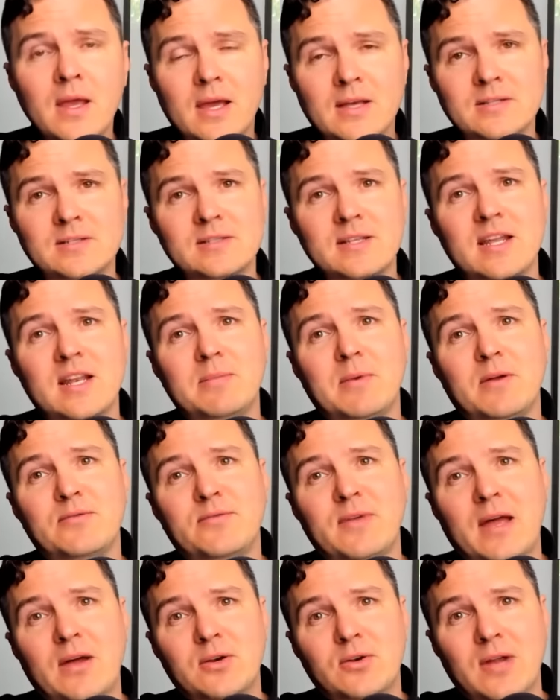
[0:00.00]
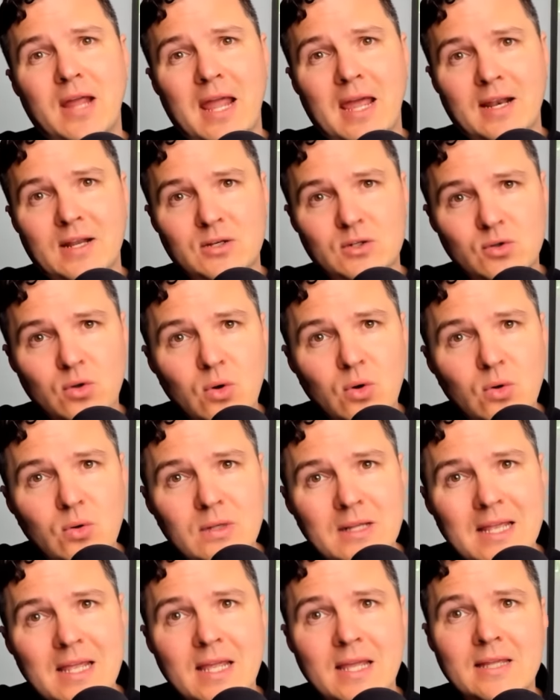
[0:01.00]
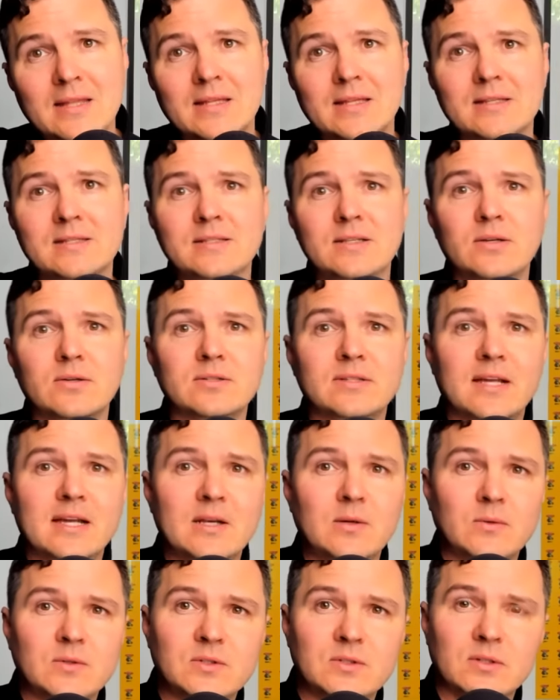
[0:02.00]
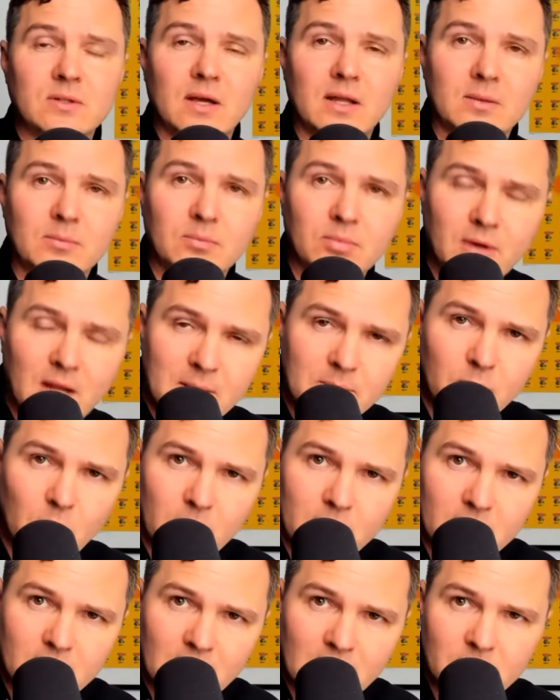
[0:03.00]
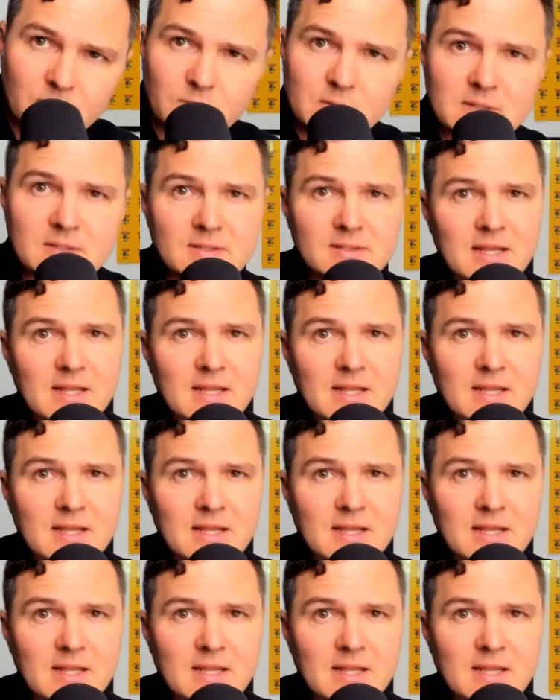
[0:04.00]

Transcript: As stated by founder Anatoly in this year's annual Solana Breakpoint Conference,